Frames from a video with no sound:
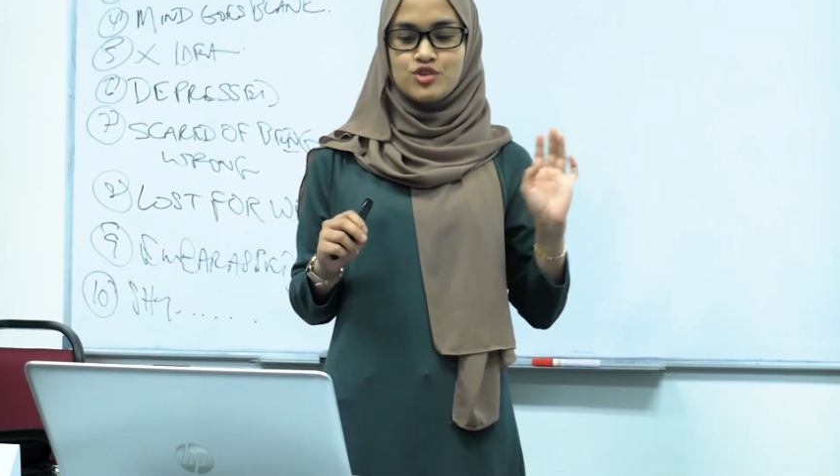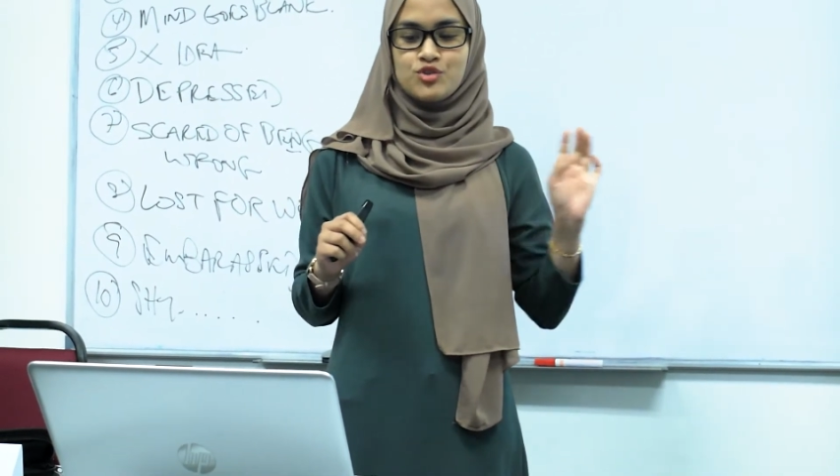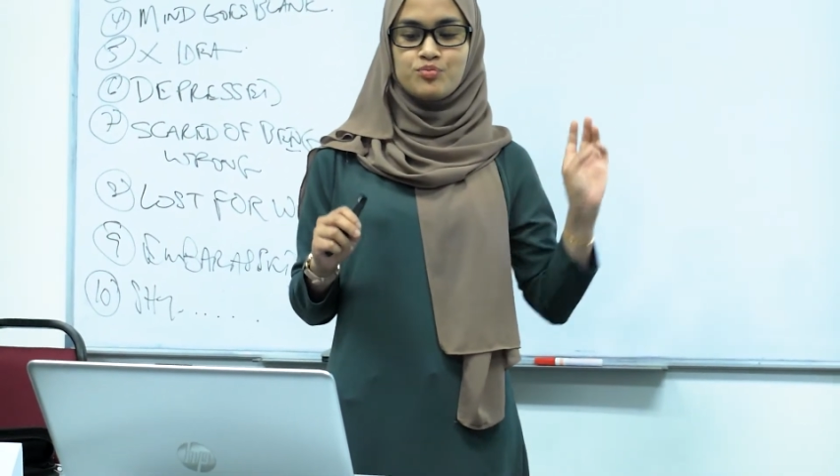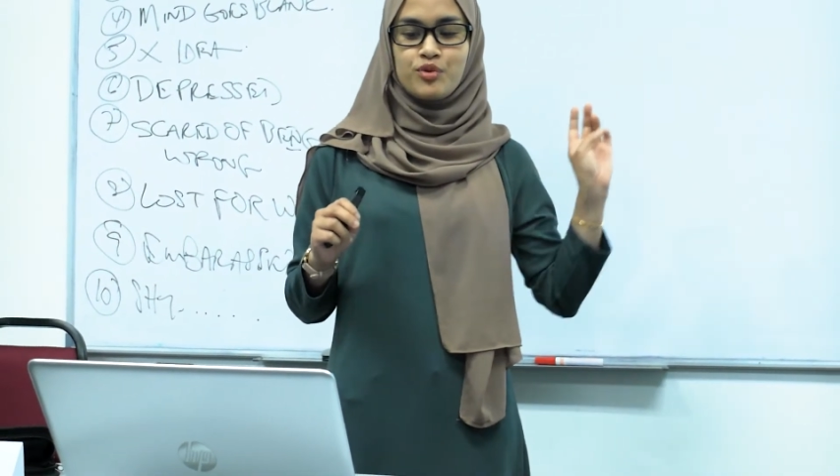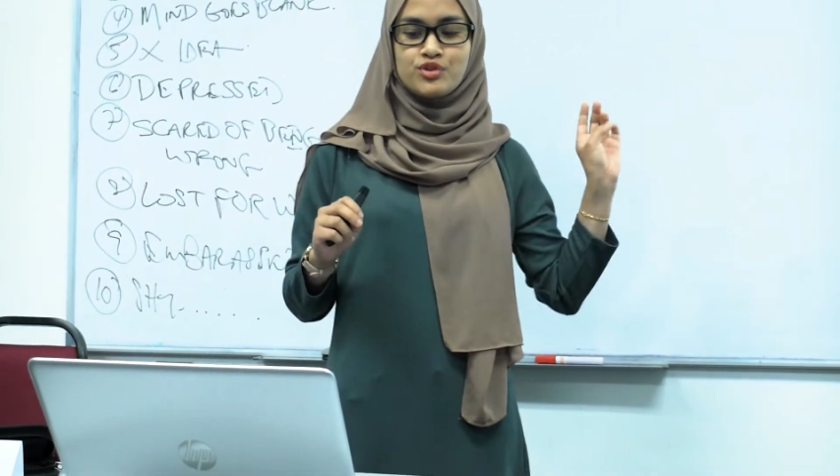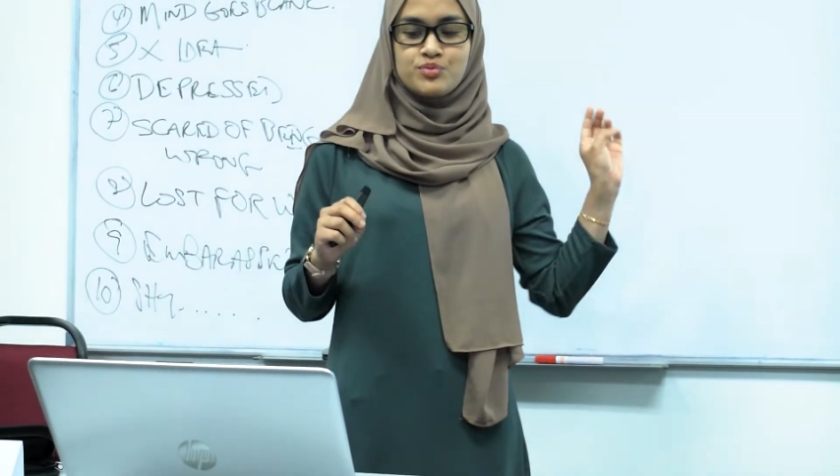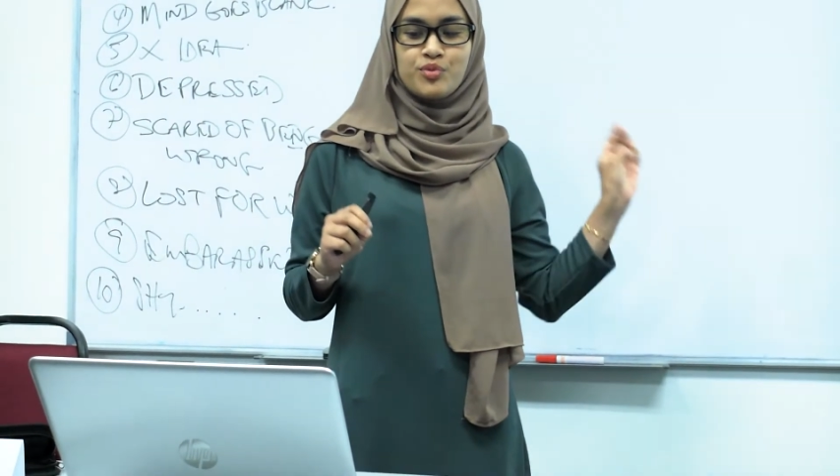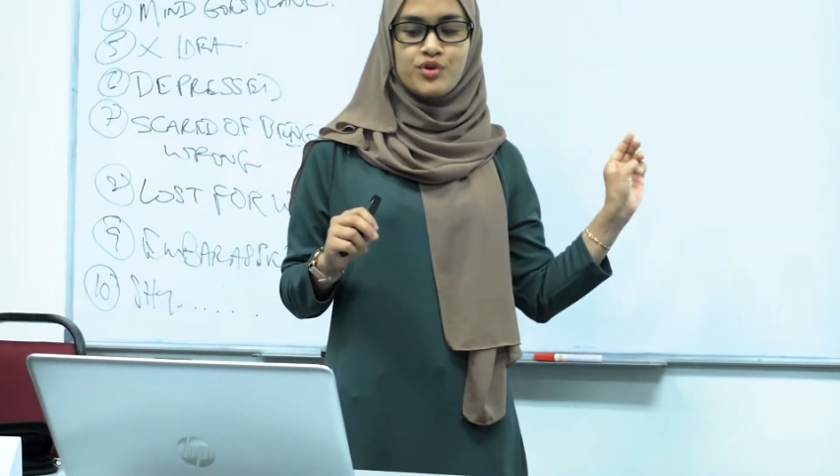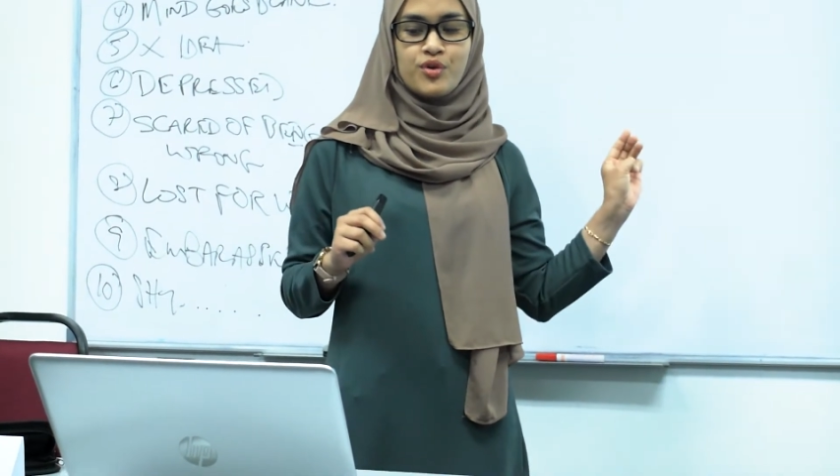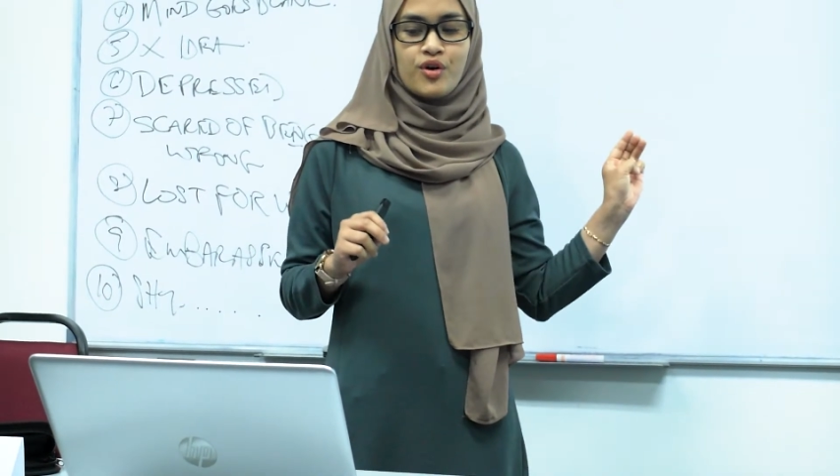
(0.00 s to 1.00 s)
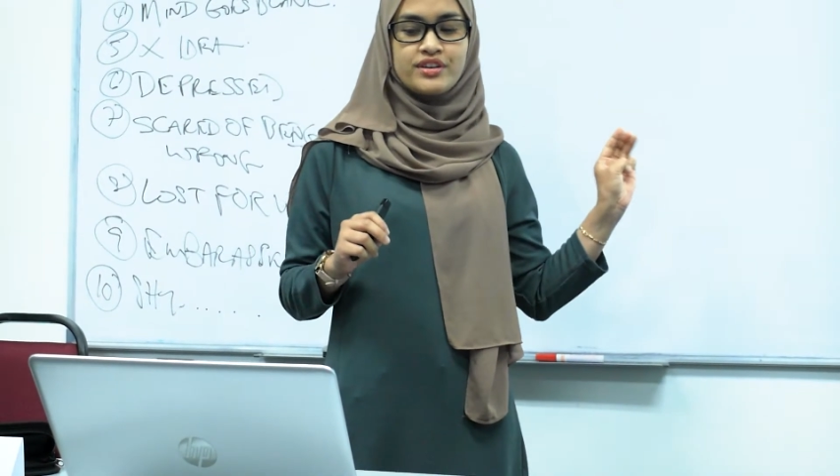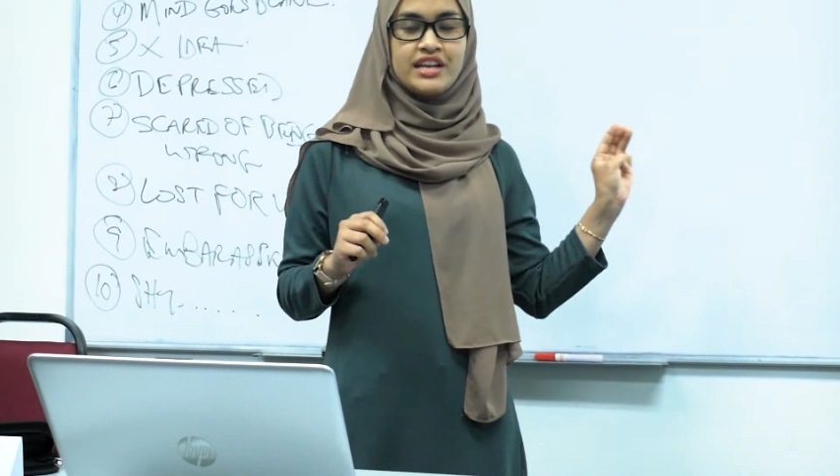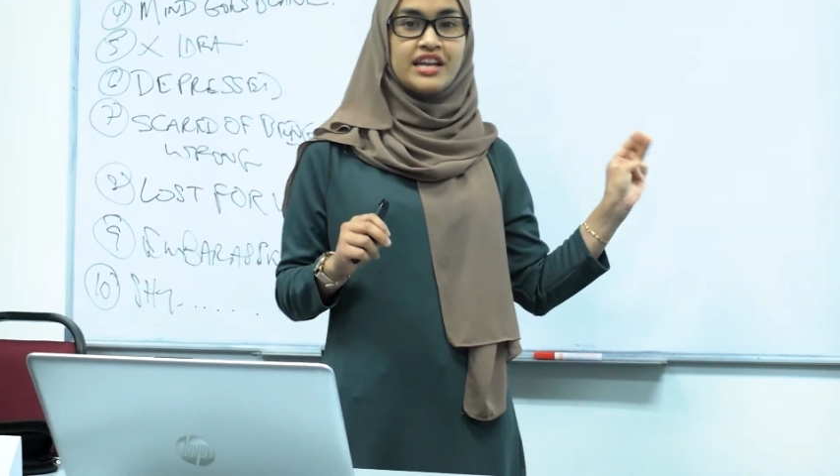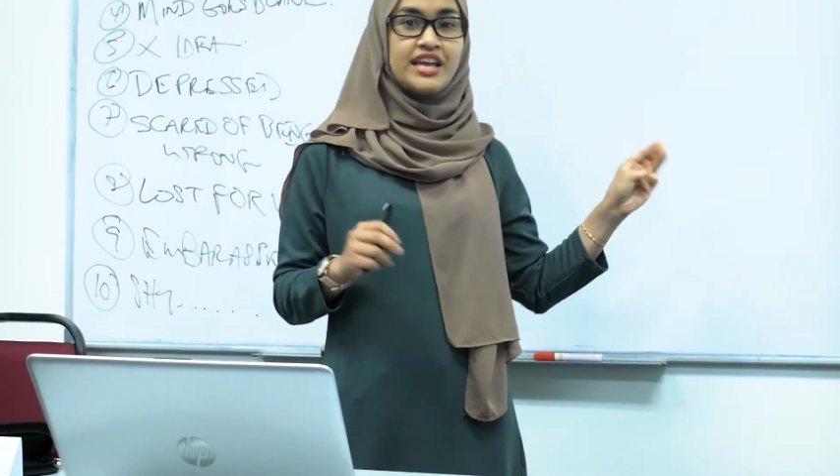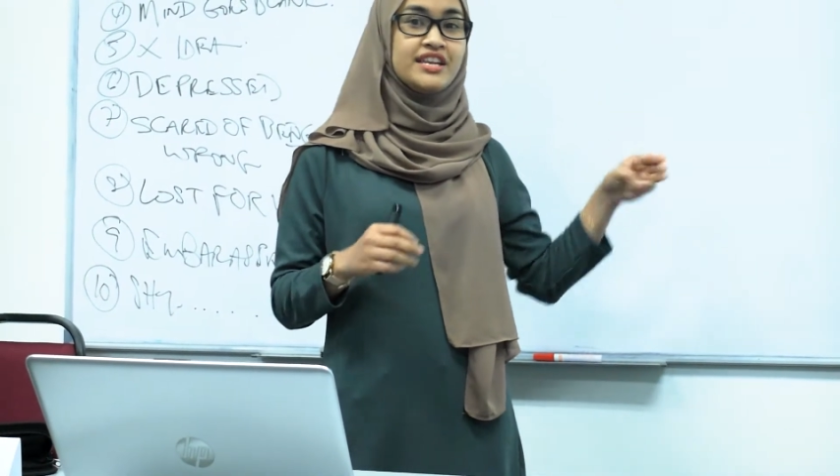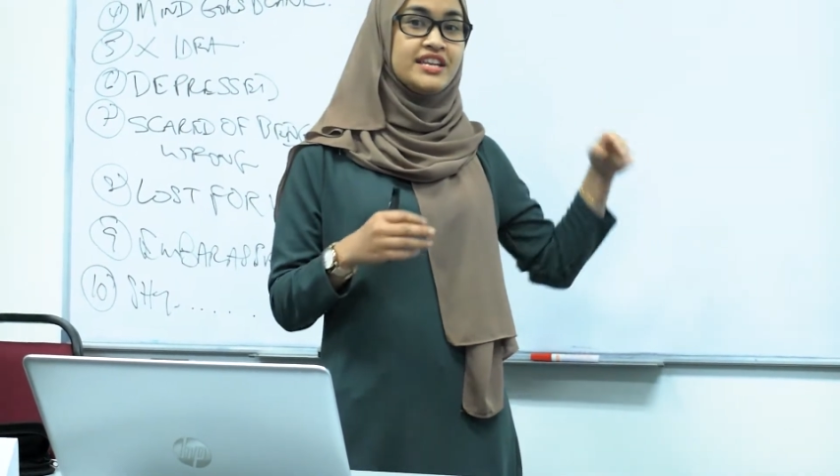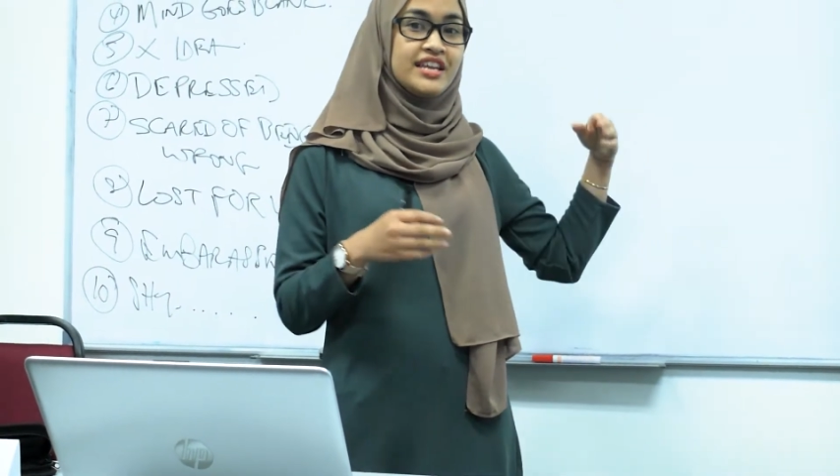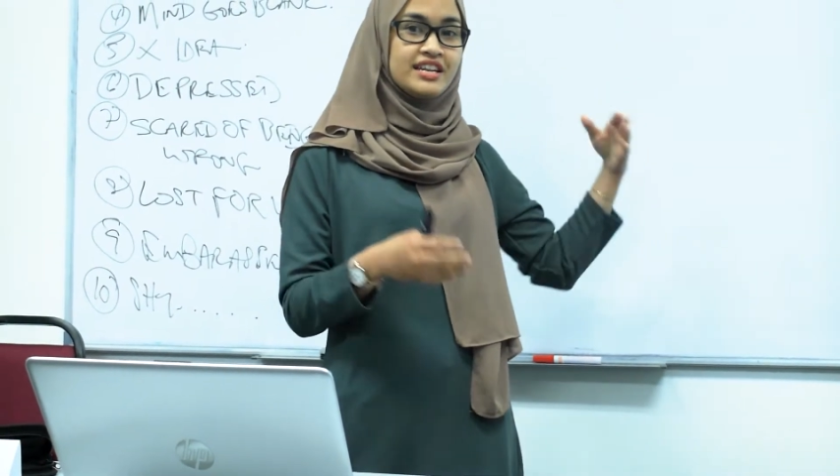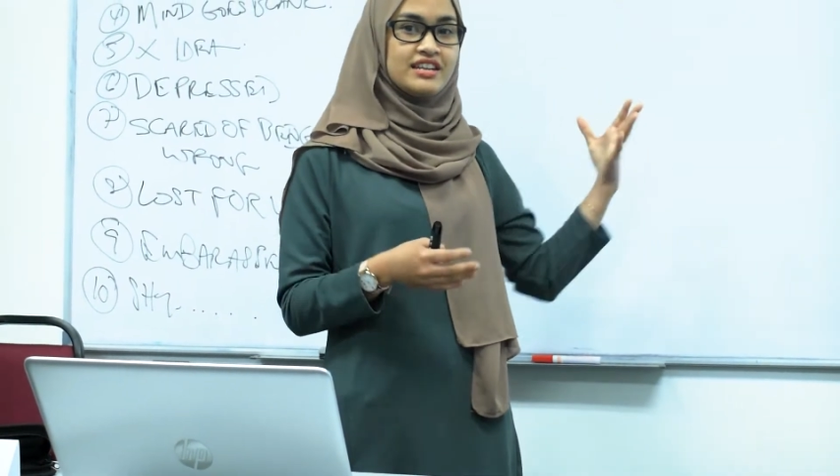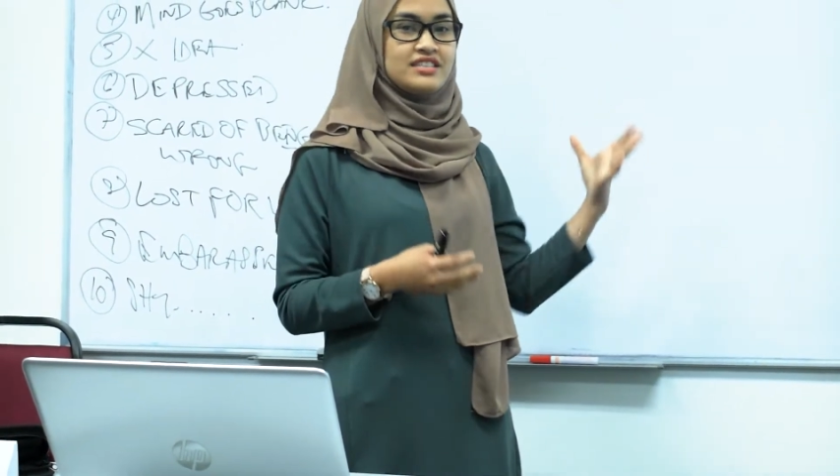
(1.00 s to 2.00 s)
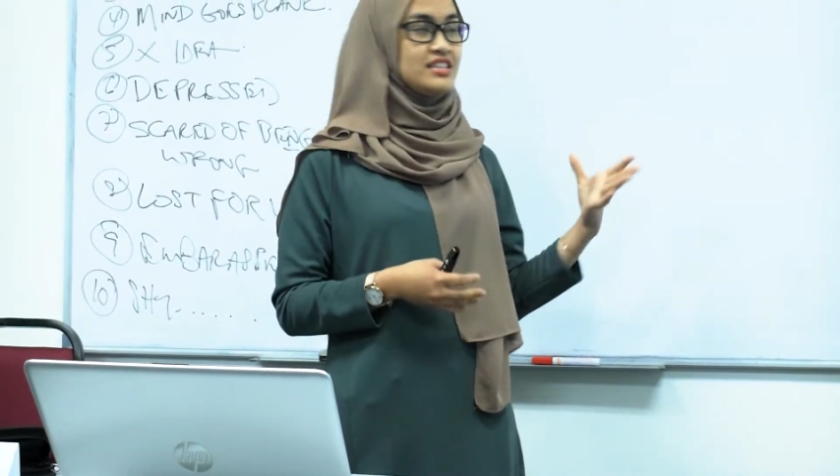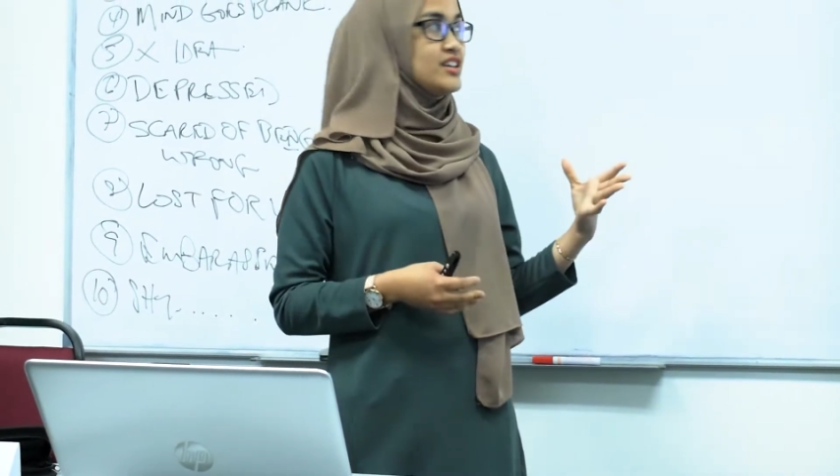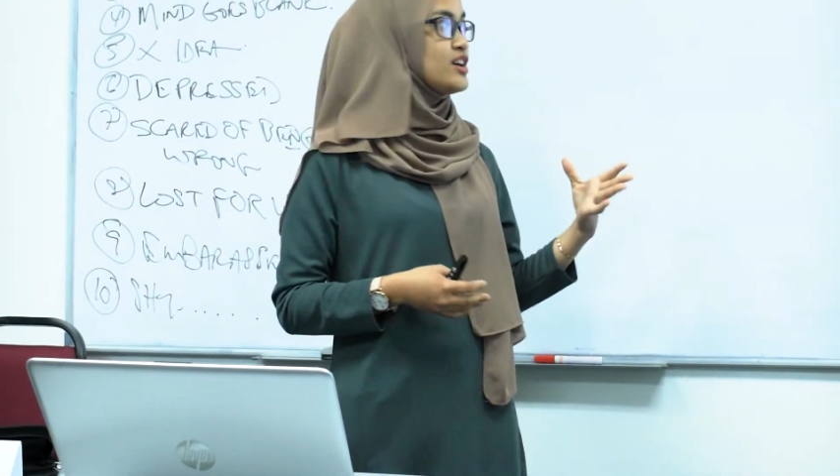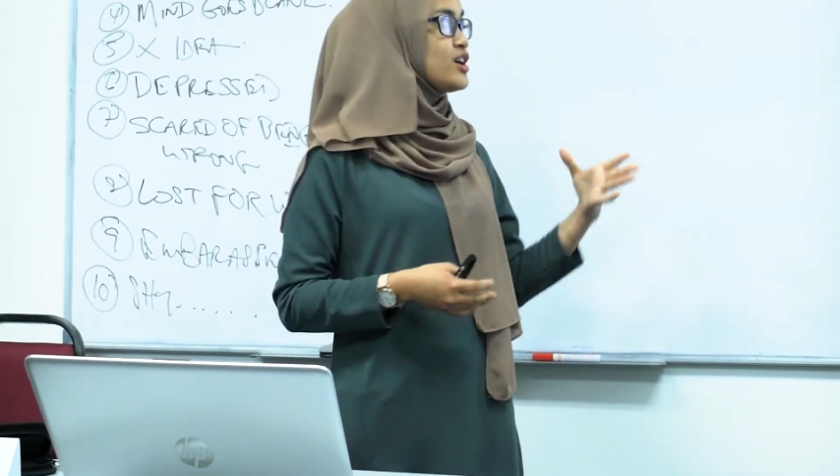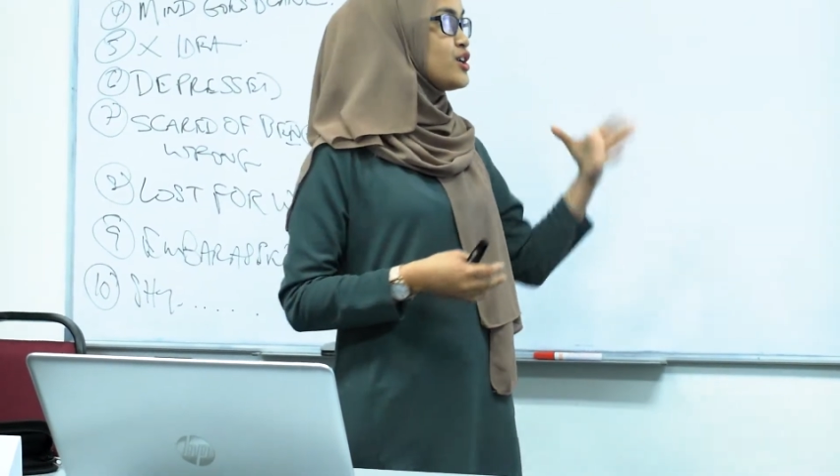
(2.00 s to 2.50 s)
to postpone or delay needlessly.